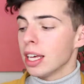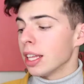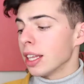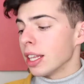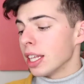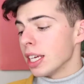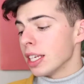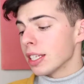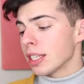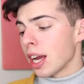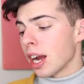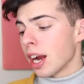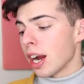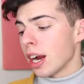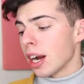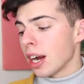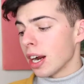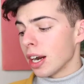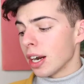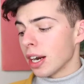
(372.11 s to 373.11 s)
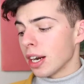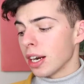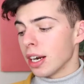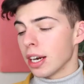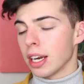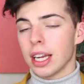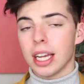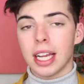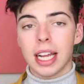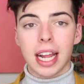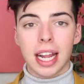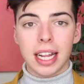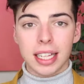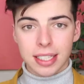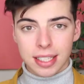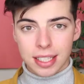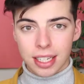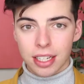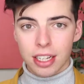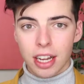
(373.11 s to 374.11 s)
These are
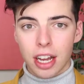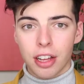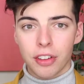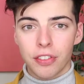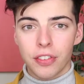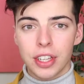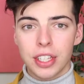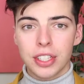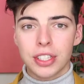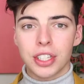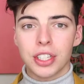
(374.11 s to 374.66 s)
instant coffees,